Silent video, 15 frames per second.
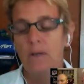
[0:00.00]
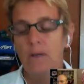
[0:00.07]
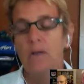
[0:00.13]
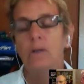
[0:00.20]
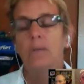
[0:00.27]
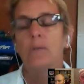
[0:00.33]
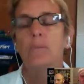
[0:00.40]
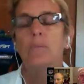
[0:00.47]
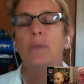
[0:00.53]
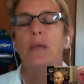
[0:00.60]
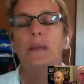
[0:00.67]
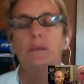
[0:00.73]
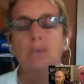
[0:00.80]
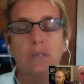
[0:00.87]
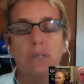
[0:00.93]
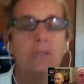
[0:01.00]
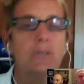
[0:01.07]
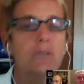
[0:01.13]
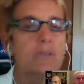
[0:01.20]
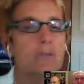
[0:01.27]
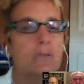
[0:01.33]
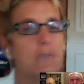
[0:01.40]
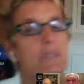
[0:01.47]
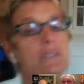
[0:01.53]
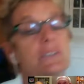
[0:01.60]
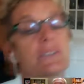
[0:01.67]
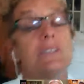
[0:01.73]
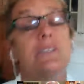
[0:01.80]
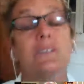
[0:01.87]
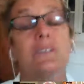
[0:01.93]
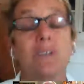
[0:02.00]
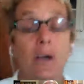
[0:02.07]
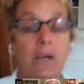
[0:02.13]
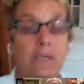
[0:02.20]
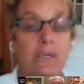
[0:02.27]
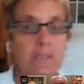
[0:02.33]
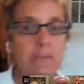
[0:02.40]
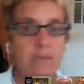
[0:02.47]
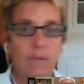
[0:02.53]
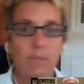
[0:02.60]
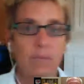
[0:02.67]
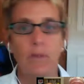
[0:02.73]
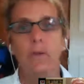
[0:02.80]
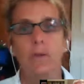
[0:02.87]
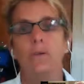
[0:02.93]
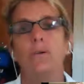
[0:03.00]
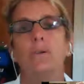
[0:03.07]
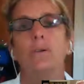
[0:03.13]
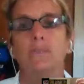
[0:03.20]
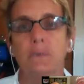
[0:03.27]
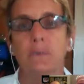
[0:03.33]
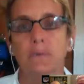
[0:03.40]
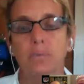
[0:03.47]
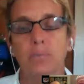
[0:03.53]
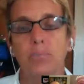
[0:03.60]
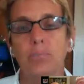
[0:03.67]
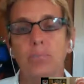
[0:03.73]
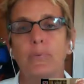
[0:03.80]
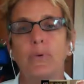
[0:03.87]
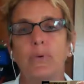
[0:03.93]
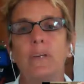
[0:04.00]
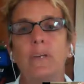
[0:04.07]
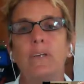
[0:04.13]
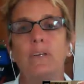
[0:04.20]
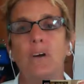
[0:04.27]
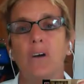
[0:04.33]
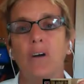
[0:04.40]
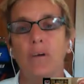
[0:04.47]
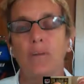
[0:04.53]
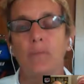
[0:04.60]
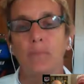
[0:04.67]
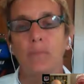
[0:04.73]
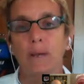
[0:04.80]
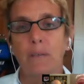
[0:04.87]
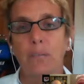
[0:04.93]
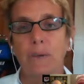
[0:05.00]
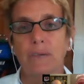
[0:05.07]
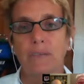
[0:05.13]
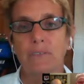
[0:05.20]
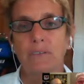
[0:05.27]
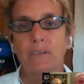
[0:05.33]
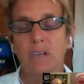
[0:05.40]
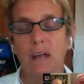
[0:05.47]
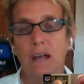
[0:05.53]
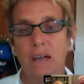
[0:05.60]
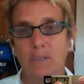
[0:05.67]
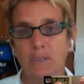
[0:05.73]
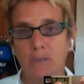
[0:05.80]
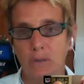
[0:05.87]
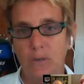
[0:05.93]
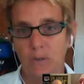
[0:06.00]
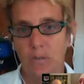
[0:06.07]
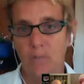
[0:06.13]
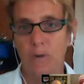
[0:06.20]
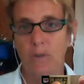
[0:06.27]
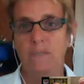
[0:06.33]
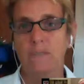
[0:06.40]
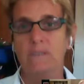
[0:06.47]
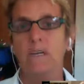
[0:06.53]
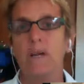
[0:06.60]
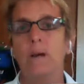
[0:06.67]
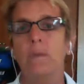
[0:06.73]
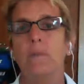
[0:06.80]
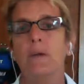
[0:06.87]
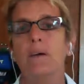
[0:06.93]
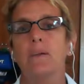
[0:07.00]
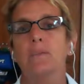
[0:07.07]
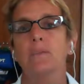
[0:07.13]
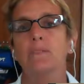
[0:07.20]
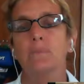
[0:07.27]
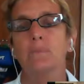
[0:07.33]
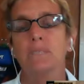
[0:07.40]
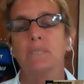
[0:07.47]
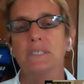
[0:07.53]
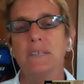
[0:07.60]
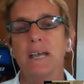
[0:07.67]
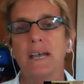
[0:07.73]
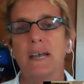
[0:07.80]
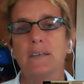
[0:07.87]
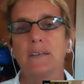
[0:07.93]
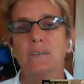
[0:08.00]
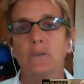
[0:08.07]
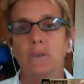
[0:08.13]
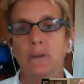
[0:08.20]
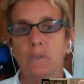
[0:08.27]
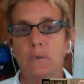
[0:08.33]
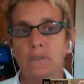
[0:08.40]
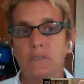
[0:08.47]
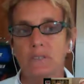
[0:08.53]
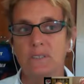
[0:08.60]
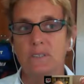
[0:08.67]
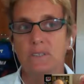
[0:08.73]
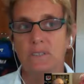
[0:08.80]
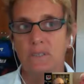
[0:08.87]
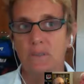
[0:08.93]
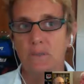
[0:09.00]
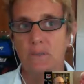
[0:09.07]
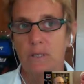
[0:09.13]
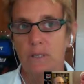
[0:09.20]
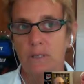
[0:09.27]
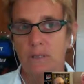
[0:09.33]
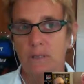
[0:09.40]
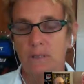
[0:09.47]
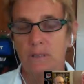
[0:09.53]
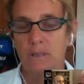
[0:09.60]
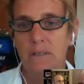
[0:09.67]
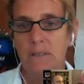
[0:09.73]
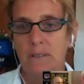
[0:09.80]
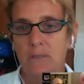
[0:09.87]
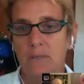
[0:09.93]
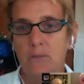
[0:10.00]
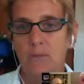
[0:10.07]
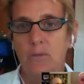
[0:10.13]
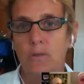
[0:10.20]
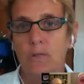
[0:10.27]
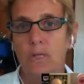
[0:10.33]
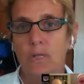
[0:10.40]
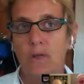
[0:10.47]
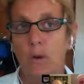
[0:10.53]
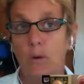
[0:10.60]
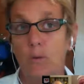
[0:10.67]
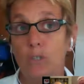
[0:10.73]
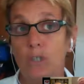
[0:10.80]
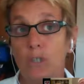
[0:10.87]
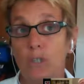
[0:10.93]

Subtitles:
the main concern is the size of the mirror. It's a pretty darn big piece of glass you don't want to come down on somebody's head, so they want to steer it into the ocean.